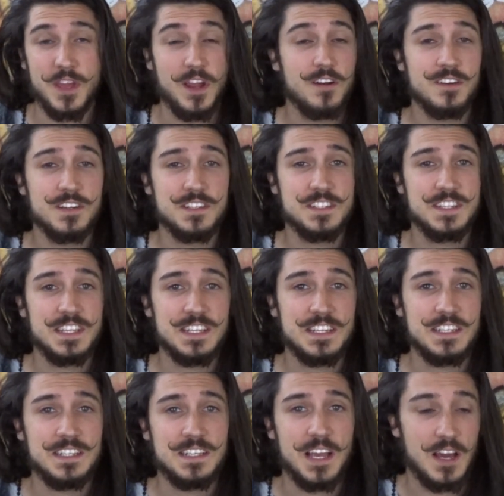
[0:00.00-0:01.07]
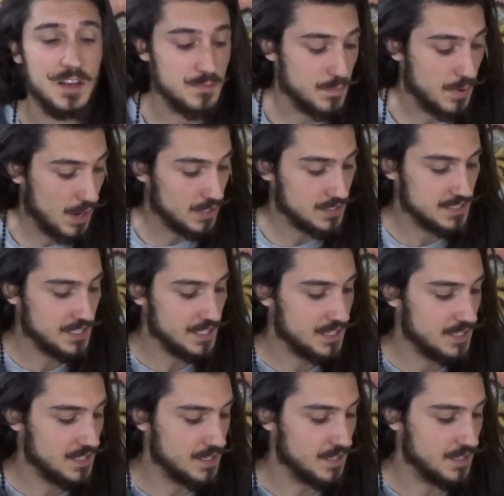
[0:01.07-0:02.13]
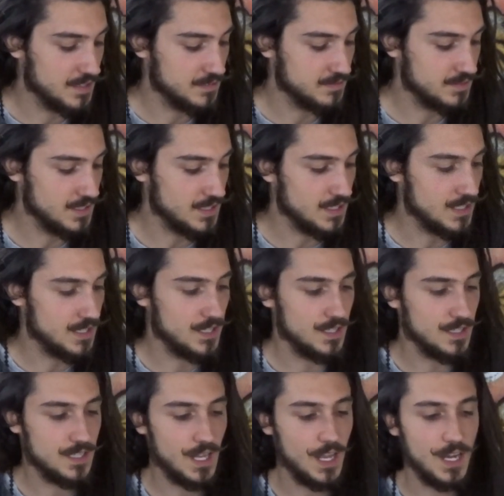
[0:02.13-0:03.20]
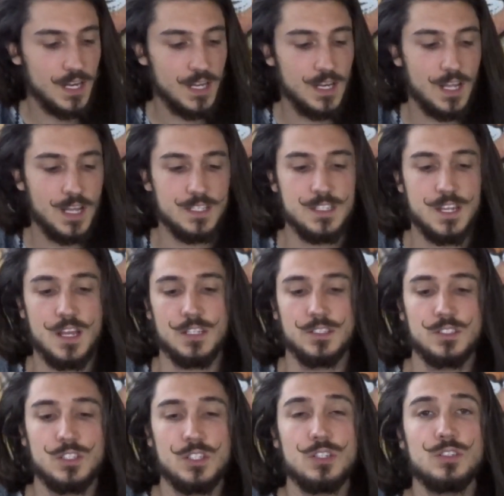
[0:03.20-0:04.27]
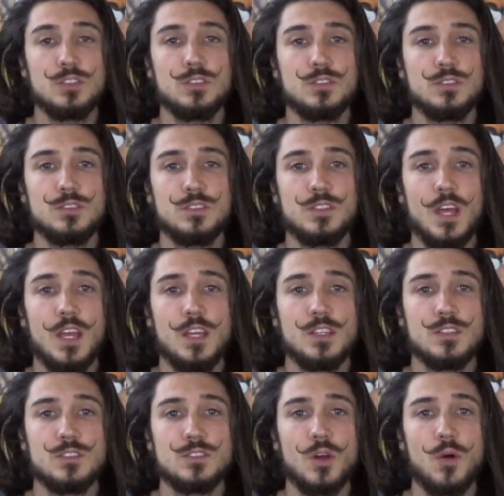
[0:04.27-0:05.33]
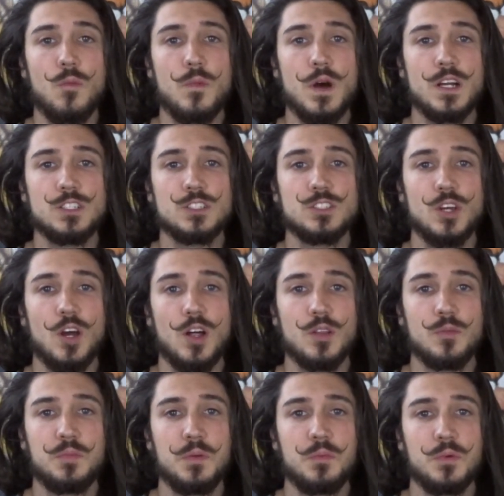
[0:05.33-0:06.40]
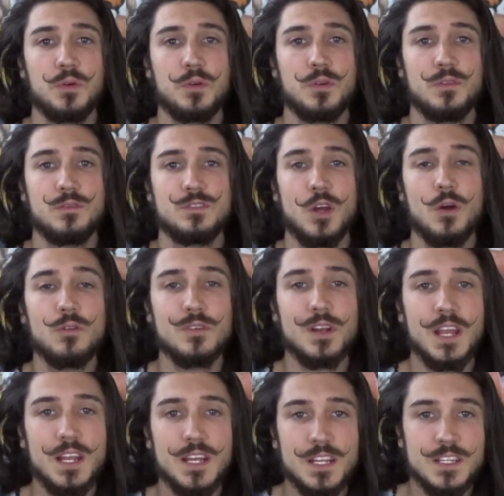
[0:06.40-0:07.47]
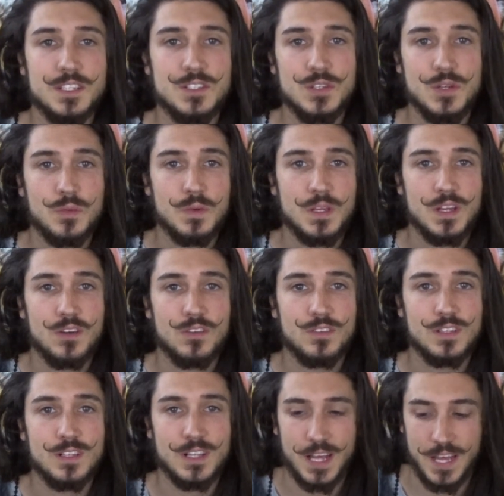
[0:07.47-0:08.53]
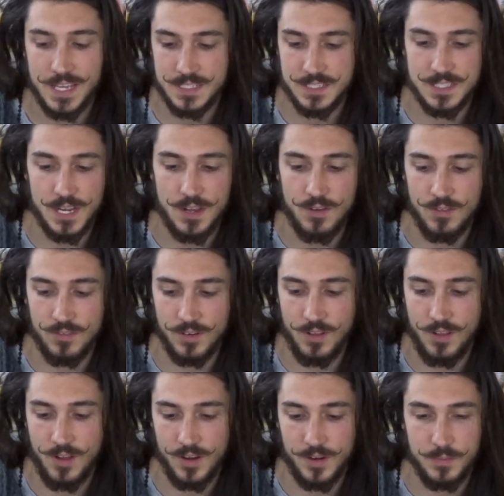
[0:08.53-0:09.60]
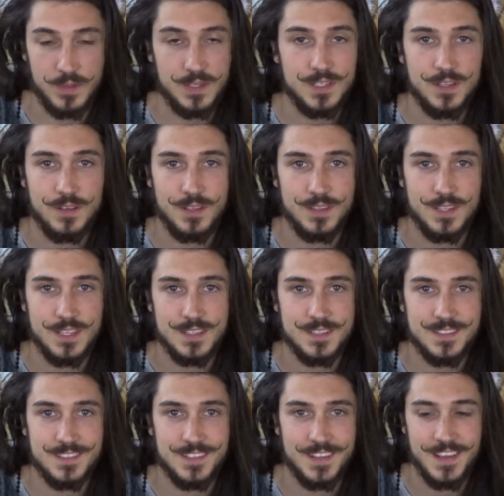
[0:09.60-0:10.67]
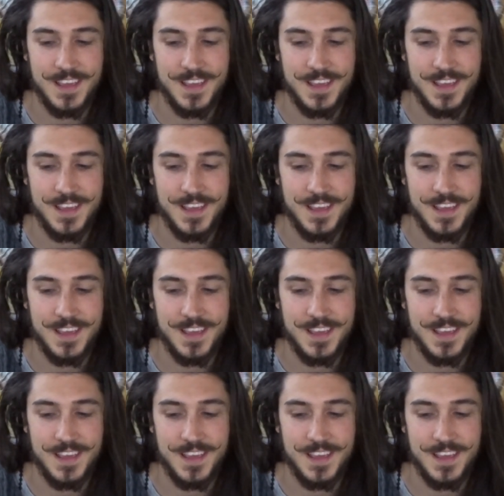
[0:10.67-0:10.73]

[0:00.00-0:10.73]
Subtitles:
there is the unboxing of the Canon SL2. Thank you so much to all the people who have donated to me over the last however long I've been doing this.